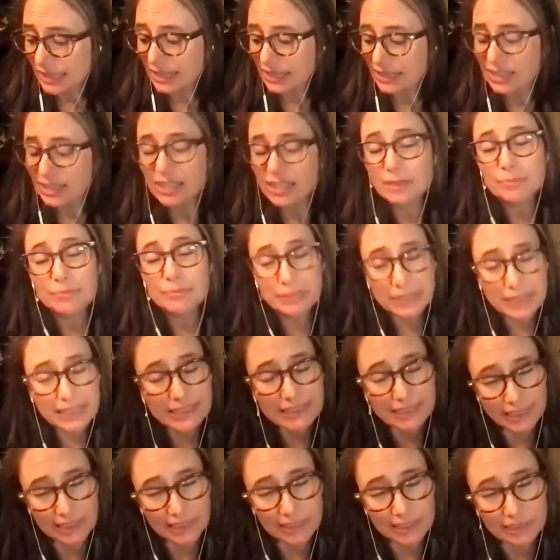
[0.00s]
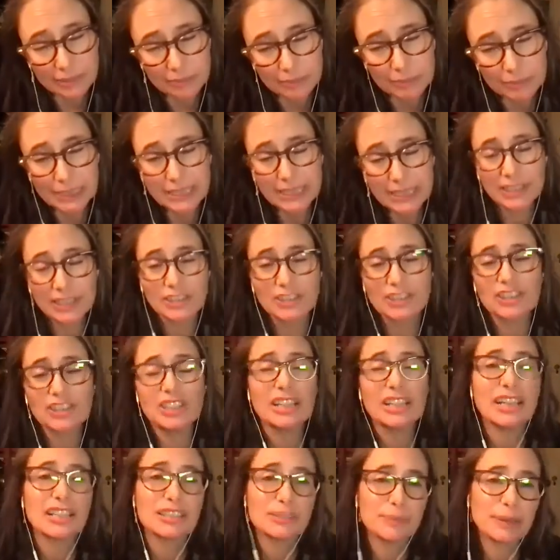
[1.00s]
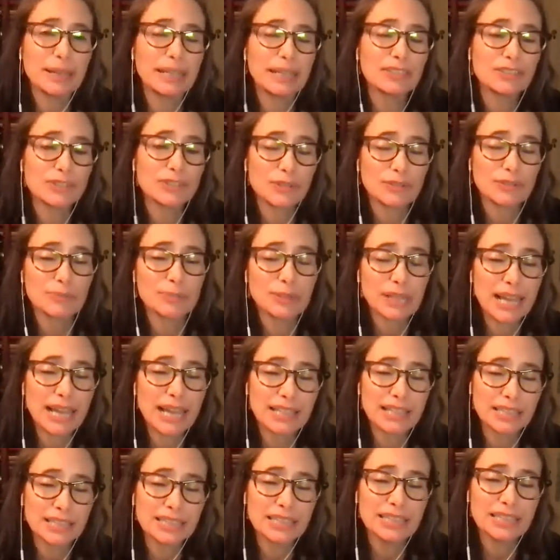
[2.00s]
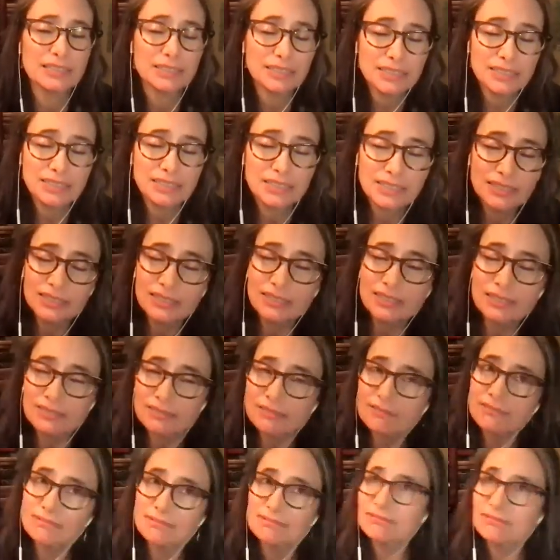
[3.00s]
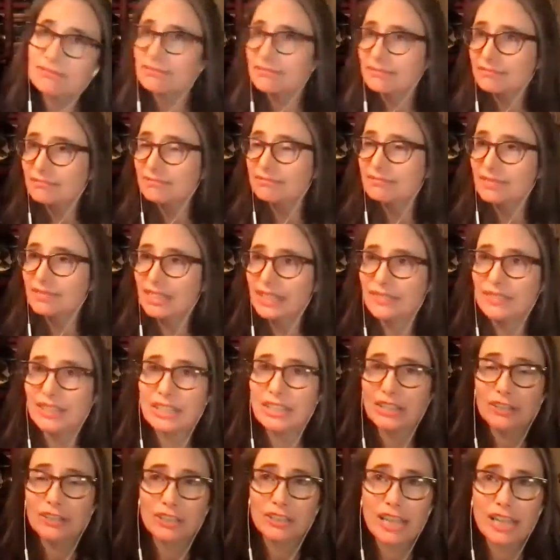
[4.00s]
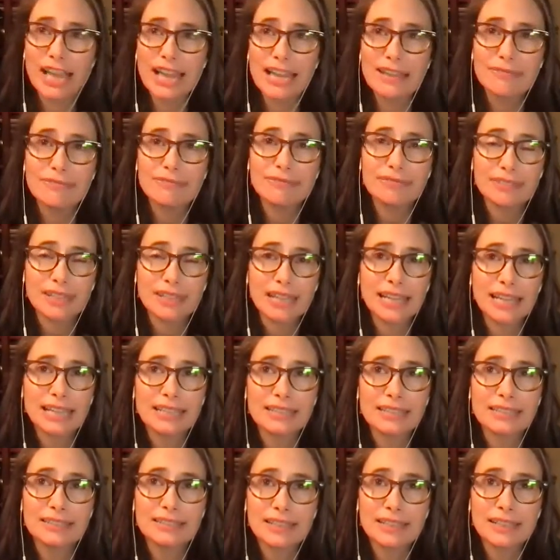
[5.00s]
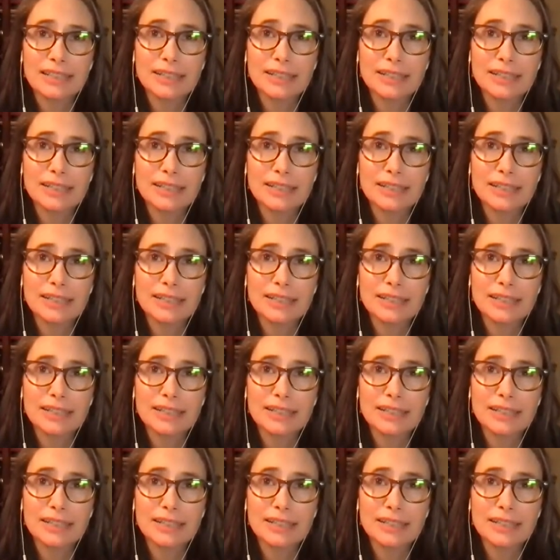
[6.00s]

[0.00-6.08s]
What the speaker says: complicit, because she has been sort of blithely living her life and